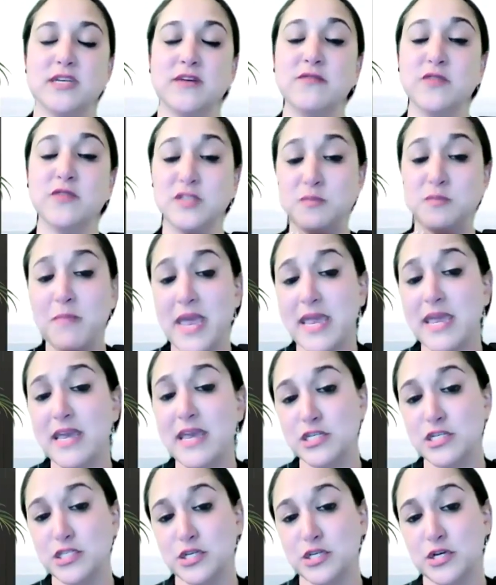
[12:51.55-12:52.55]
out for is
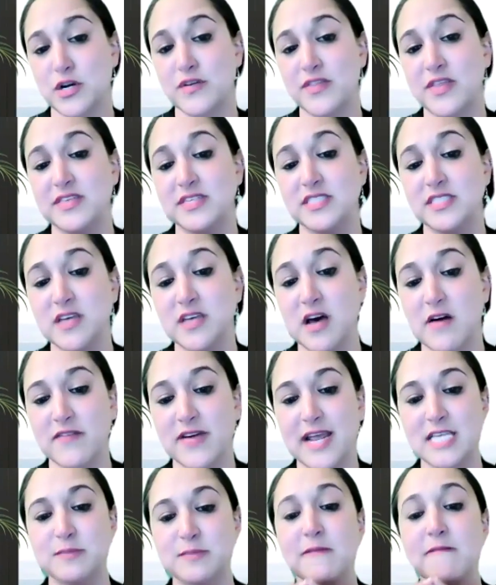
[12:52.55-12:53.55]
making sure that the
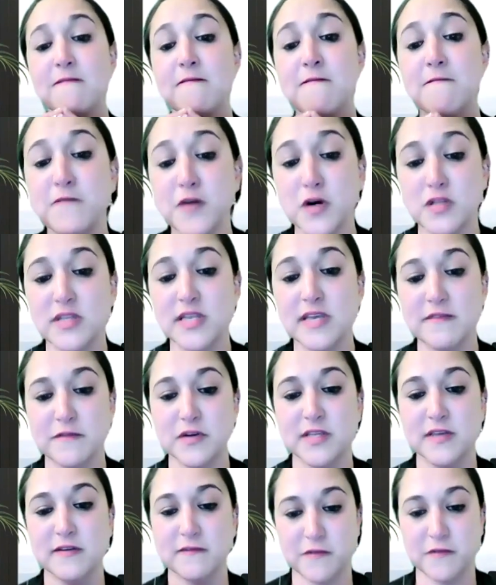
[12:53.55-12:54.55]
solvent has been fully,
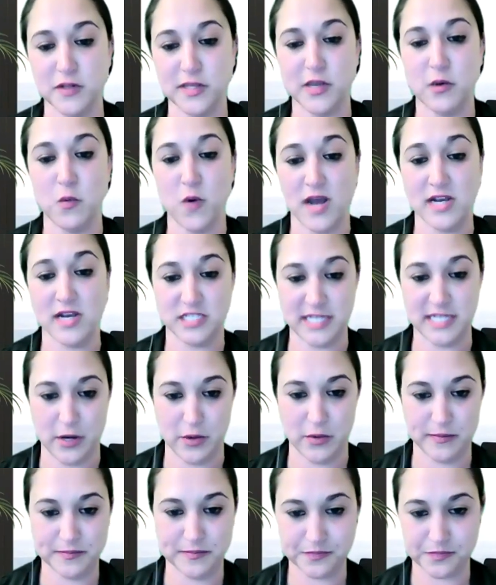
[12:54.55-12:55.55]
fully, fully washed out.